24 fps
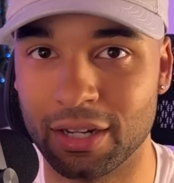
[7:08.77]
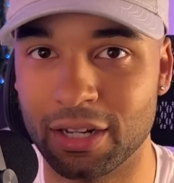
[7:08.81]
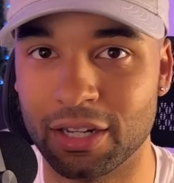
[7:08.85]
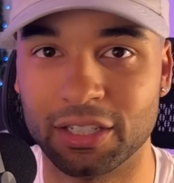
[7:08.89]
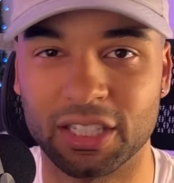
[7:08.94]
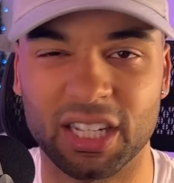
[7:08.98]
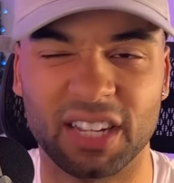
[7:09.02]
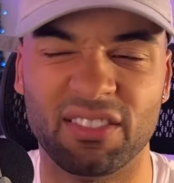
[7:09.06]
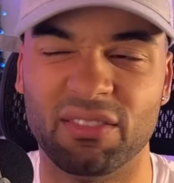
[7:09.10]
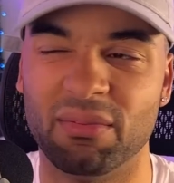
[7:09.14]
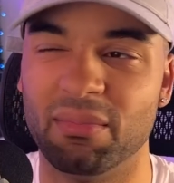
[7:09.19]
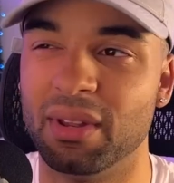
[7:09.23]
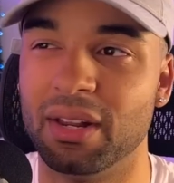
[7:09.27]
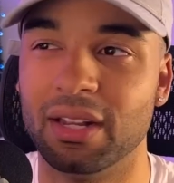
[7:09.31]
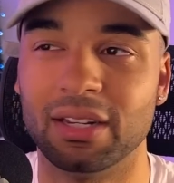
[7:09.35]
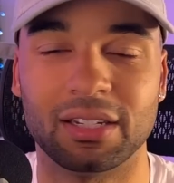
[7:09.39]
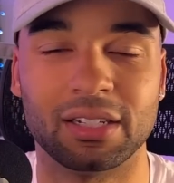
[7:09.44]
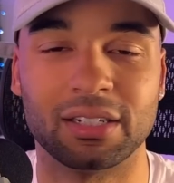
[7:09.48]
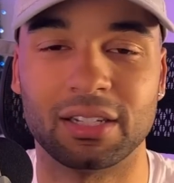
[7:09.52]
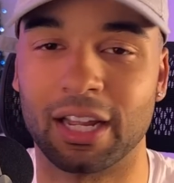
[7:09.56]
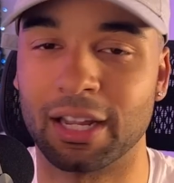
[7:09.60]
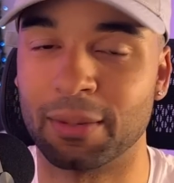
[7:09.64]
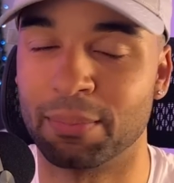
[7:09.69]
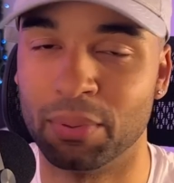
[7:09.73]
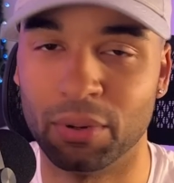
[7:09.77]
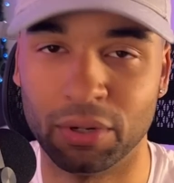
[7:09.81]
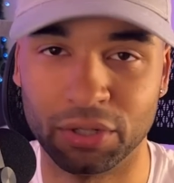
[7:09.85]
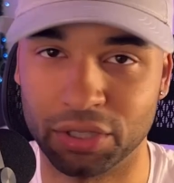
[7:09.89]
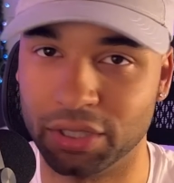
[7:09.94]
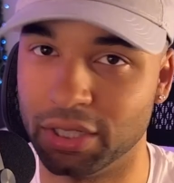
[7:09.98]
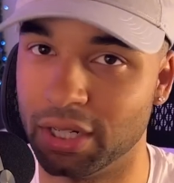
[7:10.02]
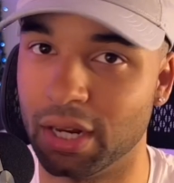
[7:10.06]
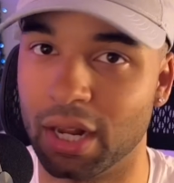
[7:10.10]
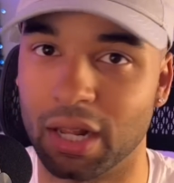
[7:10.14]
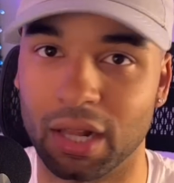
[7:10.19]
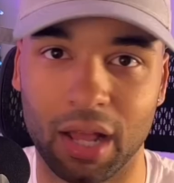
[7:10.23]
7 minutes is like
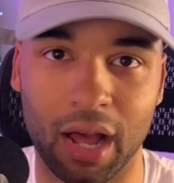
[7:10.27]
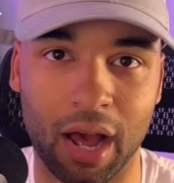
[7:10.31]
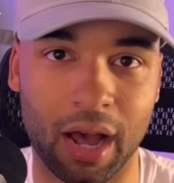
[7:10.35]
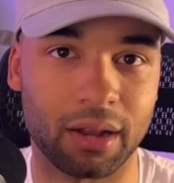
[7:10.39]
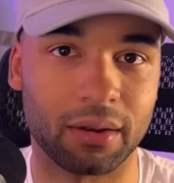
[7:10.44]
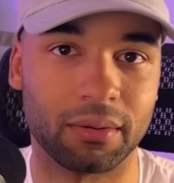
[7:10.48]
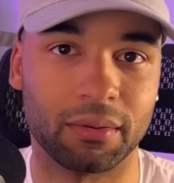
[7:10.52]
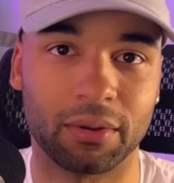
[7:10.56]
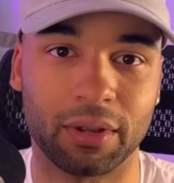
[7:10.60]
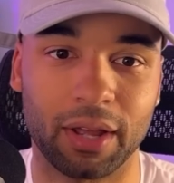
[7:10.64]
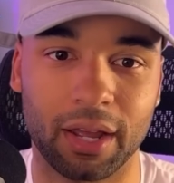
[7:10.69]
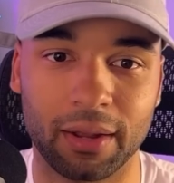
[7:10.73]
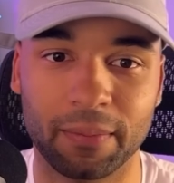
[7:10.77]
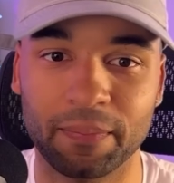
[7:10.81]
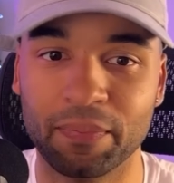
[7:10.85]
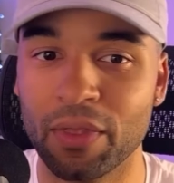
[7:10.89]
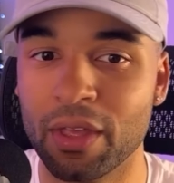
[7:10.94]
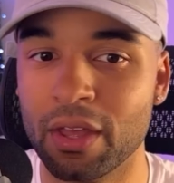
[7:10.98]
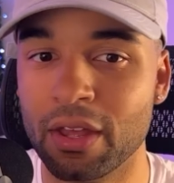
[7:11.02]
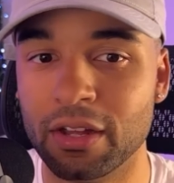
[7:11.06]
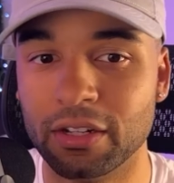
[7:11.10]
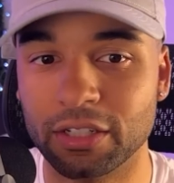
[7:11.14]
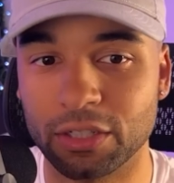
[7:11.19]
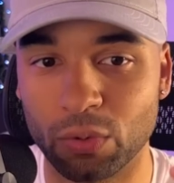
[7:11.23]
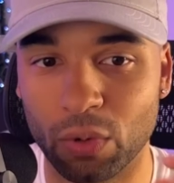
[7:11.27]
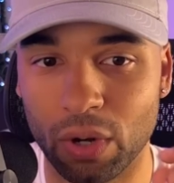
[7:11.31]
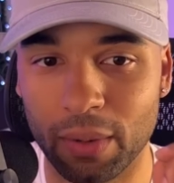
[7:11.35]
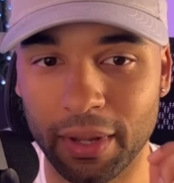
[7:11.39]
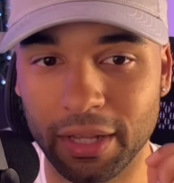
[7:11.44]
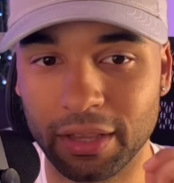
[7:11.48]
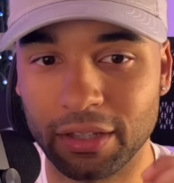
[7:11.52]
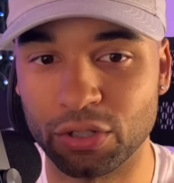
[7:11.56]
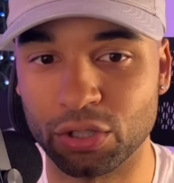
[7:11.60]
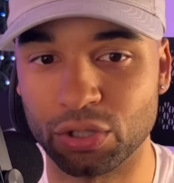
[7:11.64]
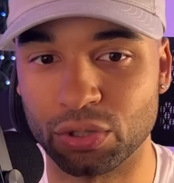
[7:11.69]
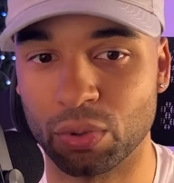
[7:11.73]
pushing it a lot, okay? So you want to
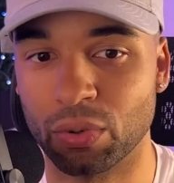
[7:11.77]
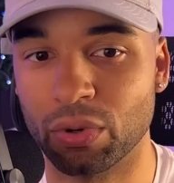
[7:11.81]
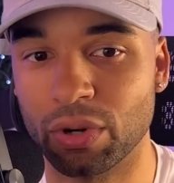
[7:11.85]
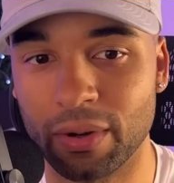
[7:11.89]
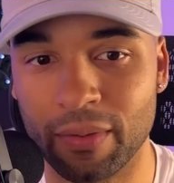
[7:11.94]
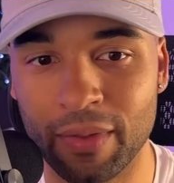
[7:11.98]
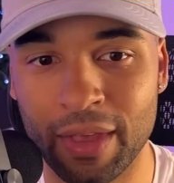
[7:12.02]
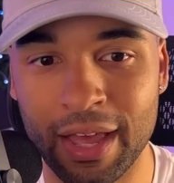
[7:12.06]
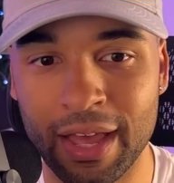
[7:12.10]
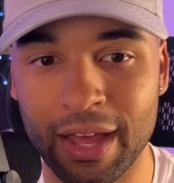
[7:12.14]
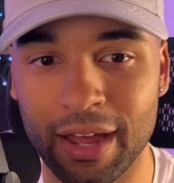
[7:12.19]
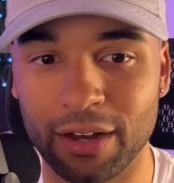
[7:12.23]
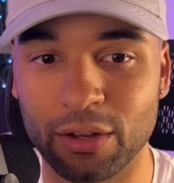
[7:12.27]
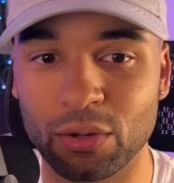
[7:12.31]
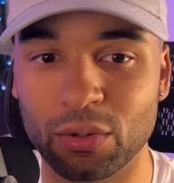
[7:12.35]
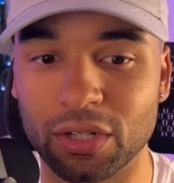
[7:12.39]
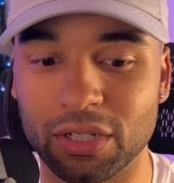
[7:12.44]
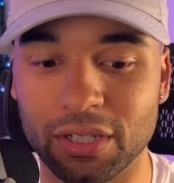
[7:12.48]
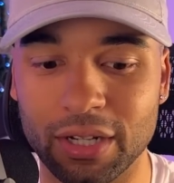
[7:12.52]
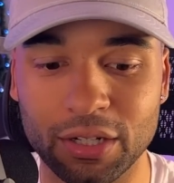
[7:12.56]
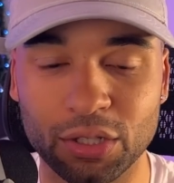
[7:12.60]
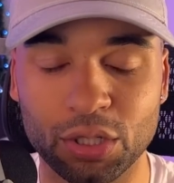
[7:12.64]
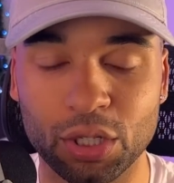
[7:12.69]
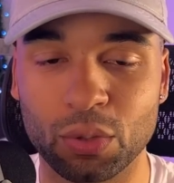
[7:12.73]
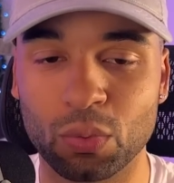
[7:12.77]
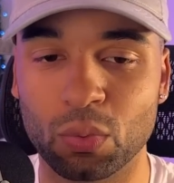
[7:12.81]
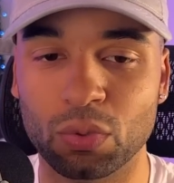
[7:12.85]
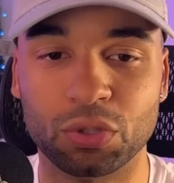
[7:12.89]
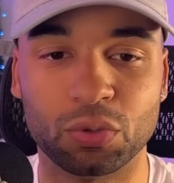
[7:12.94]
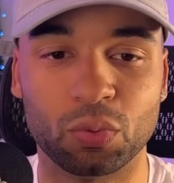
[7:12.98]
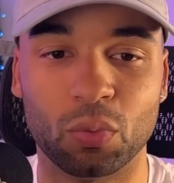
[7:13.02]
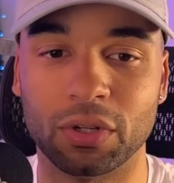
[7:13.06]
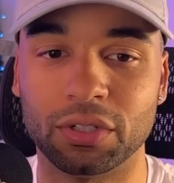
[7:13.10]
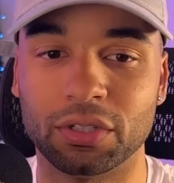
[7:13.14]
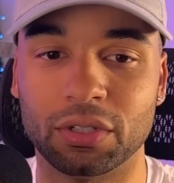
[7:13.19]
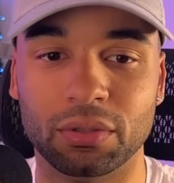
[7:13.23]
make this short, and you essentially
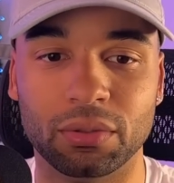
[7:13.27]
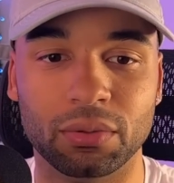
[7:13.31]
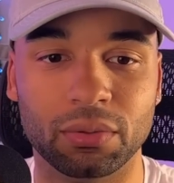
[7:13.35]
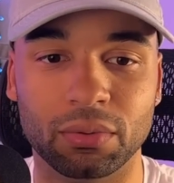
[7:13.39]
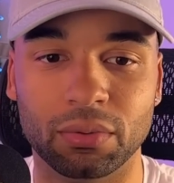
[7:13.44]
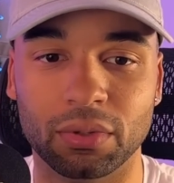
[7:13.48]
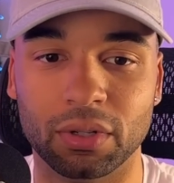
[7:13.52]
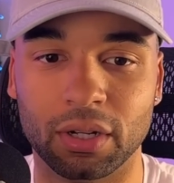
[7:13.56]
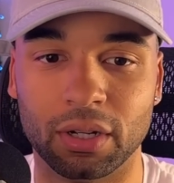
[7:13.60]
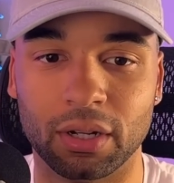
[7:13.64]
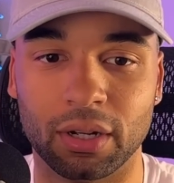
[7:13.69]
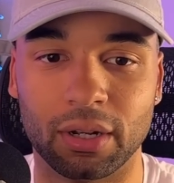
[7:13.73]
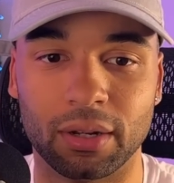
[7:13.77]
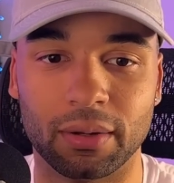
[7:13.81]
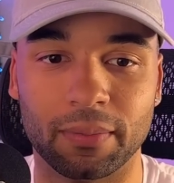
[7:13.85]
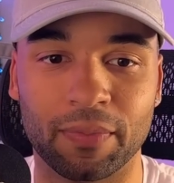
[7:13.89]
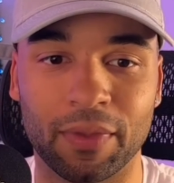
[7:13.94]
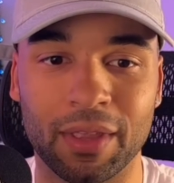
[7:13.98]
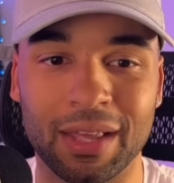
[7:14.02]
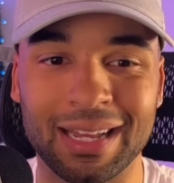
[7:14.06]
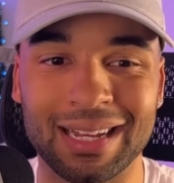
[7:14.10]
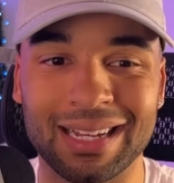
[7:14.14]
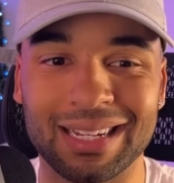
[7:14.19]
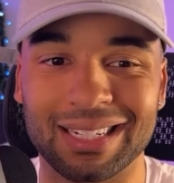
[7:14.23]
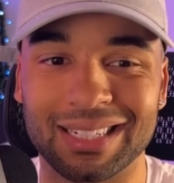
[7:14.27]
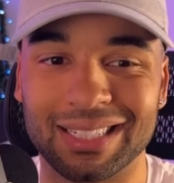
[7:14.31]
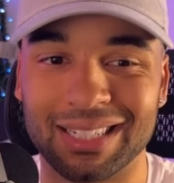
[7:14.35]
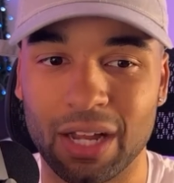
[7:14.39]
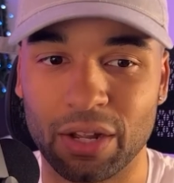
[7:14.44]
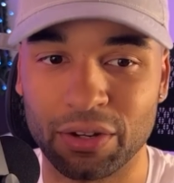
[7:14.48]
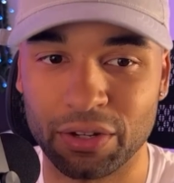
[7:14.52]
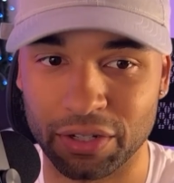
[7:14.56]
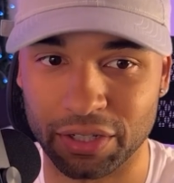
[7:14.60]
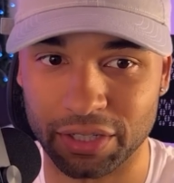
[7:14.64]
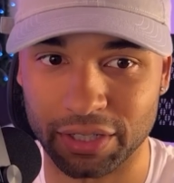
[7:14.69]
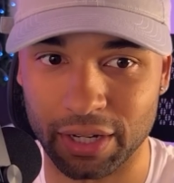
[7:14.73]
just want to sell
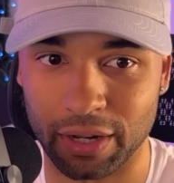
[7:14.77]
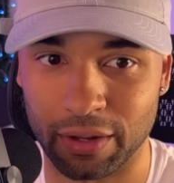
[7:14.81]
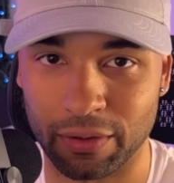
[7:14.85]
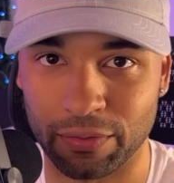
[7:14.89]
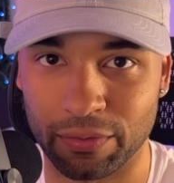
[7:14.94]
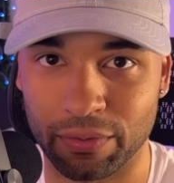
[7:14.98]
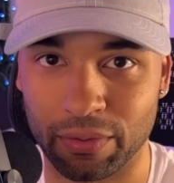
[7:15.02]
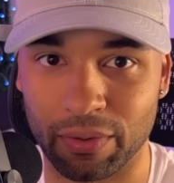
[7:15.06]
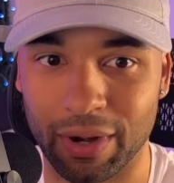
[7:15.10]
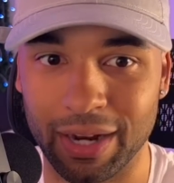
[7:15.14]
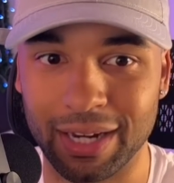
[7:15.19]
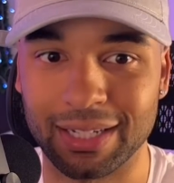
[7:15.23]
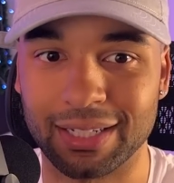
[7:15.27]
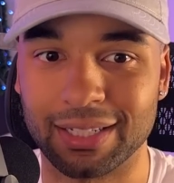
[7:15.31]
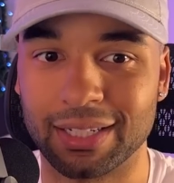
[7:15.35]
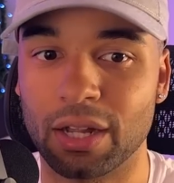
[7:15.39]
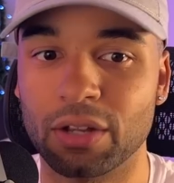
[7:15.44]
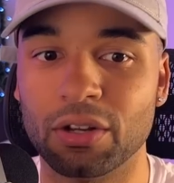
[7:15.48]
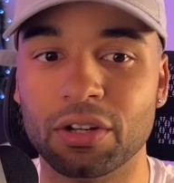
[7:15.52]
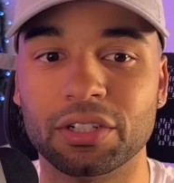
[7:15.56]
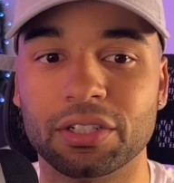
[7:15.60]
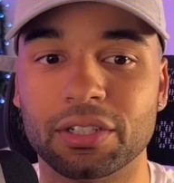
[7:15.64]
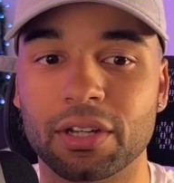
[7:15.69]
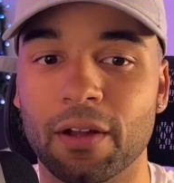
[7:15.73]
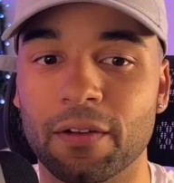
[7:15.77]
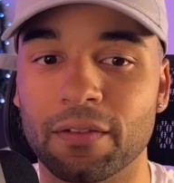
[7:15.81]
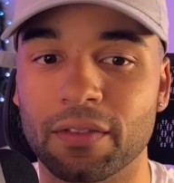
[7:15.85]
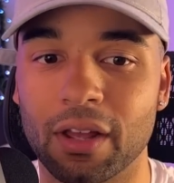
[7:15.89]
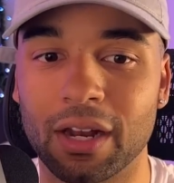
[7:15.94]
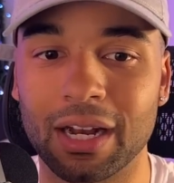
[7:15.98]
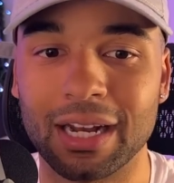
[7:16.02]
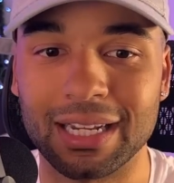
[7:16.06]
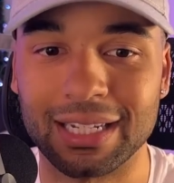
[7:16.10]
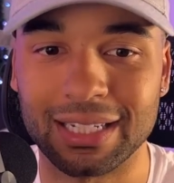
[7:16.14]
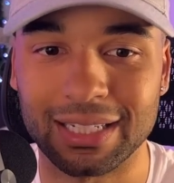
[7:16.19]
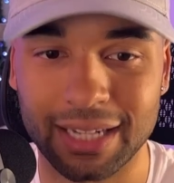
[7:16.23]
yourself, right? Sell yourself not
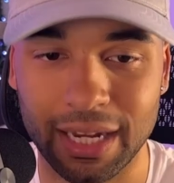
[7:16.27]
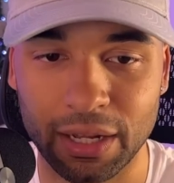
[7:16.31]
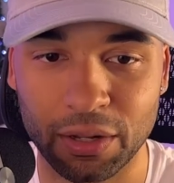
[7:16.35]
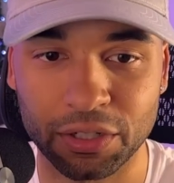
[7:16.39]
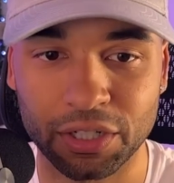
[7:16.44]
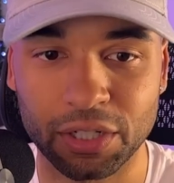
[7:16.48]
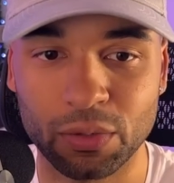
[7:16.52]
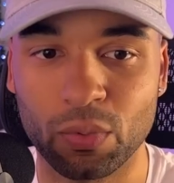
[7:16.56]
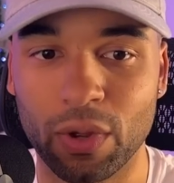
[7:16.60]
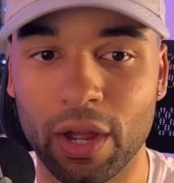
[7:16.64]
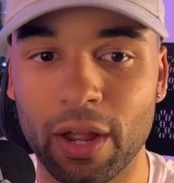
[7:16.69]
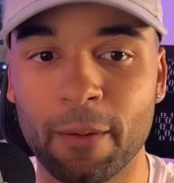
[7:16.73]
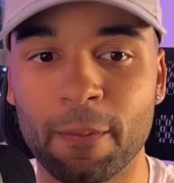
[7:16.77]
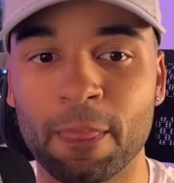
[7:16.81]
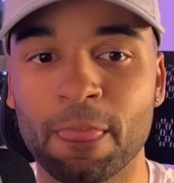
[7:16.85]
in a salesy way,